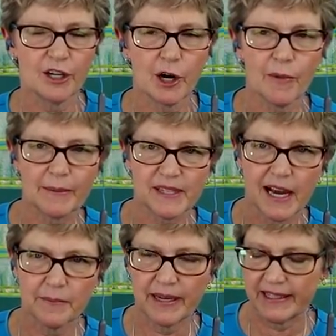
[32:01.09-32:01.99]
on our
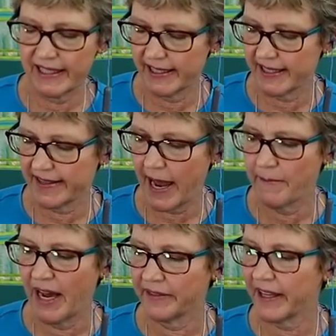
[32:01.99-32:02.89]
website by the end of that
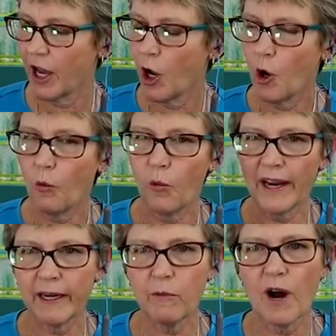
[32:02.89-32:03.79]
month.
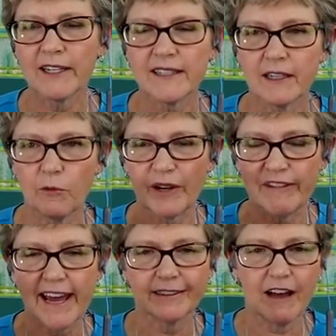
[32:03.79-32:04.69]
We wanted, we've
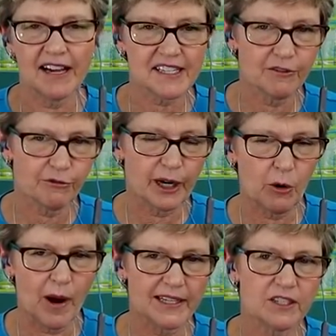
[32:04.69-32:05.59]
had lots of
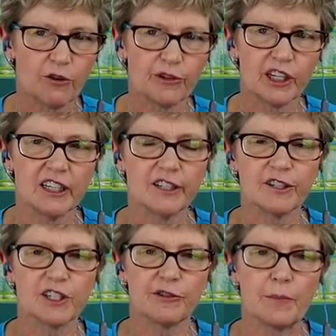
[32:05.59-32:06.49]
requests over the
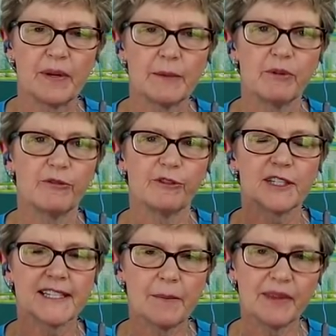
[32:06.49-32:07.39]
years from people for
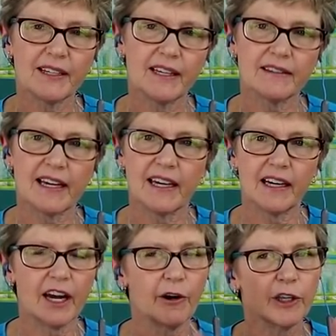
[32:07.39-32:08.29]
something that they can
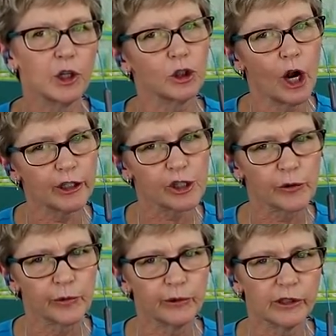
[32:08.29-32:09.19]
carry their
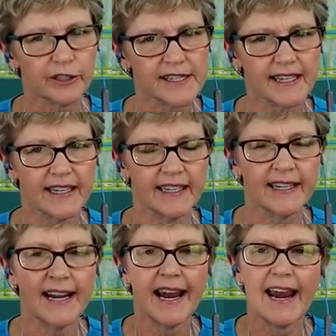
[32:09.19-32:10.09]
larger rulers
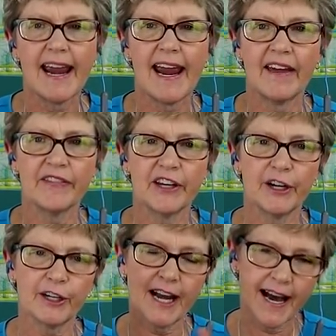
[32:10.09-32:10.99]
in and
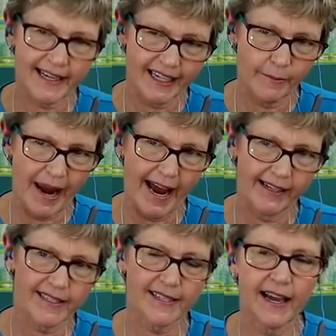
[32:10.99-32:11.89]
their cutting
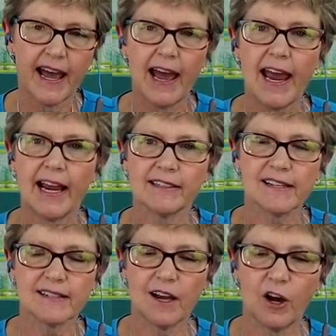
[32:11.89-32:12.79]
mats. And
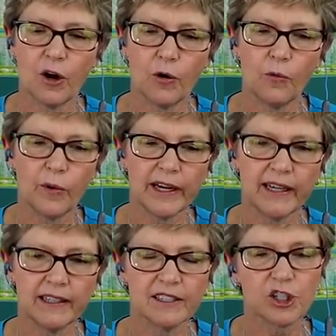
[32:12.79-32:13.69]
so
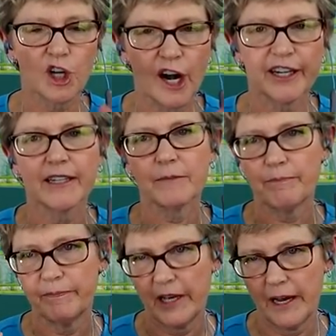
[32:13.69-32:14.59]
we started
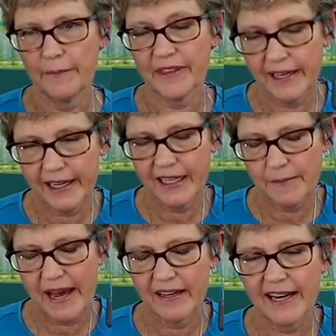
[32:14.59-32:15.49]
um, thinking
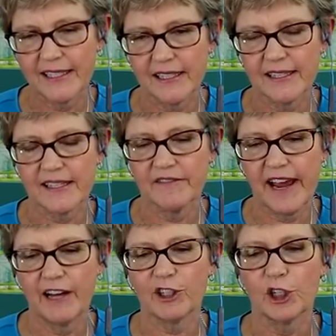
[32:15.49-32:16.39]
about ideas of
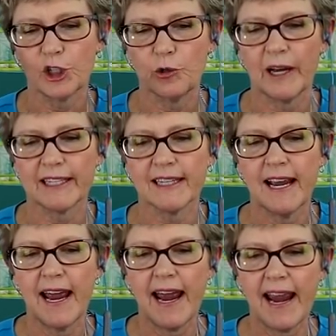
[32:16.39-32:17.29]
how to do it.
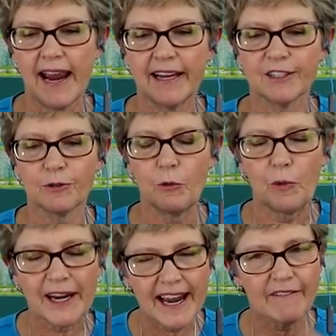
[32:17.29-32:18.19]
And
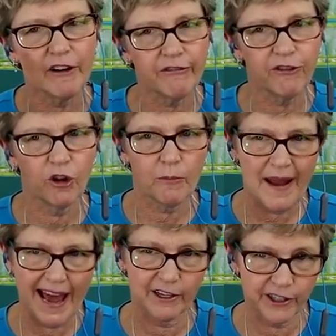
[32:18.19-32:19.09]
we have a full
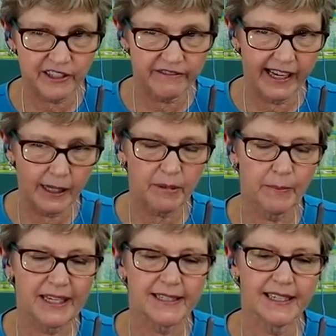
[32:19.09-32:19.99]
pattern
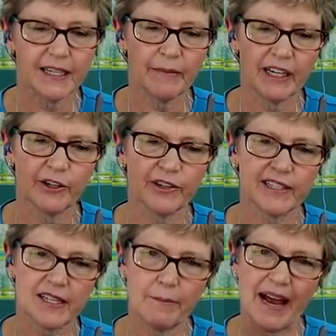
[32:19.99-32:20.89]
development team here
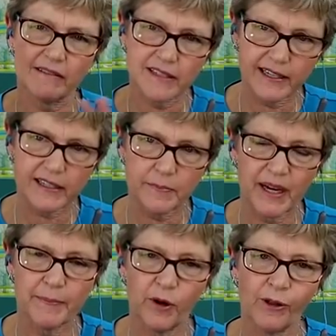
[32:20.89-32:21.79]
that's about six
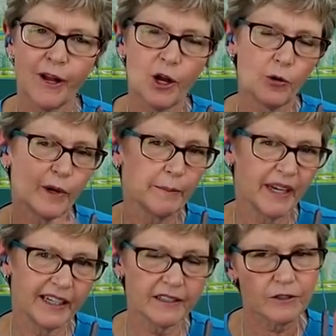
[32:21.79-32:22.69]
people. We
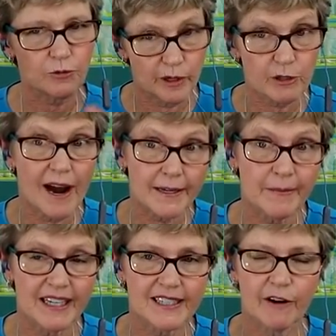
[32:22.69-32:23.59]
meet, we try to
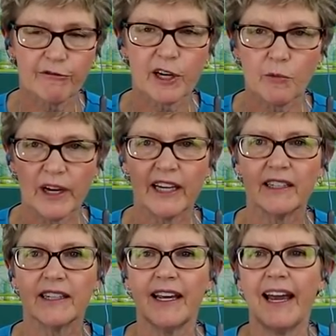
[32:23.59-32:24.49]
meet every week.
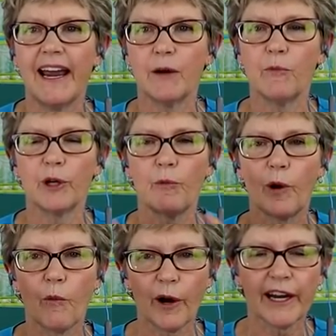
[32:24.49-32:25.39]
And when
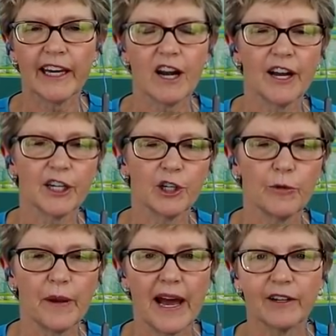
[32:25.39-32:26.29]
we're working on a
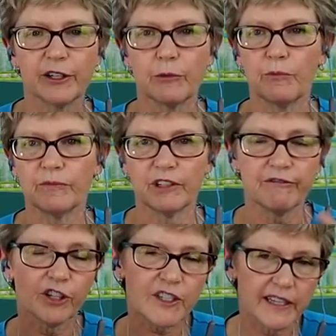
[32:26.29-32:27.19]
new pattern, the
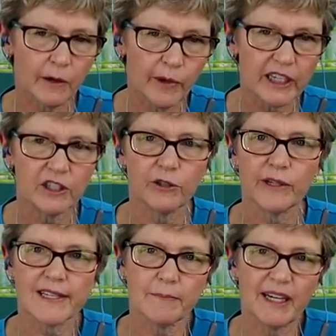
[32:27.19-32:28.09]
first thing we do
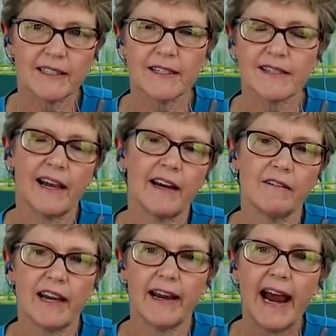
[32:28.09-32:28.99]
is meet and say,
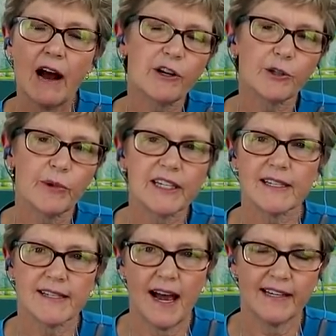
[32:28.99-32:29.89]
okay, how could we
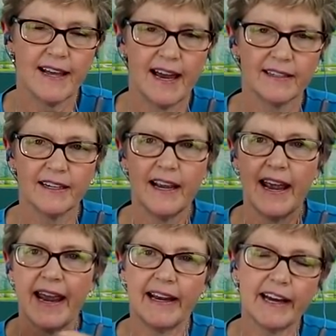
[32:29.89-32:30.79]
design that?
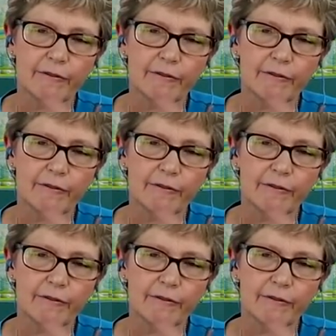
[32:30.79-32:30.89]
And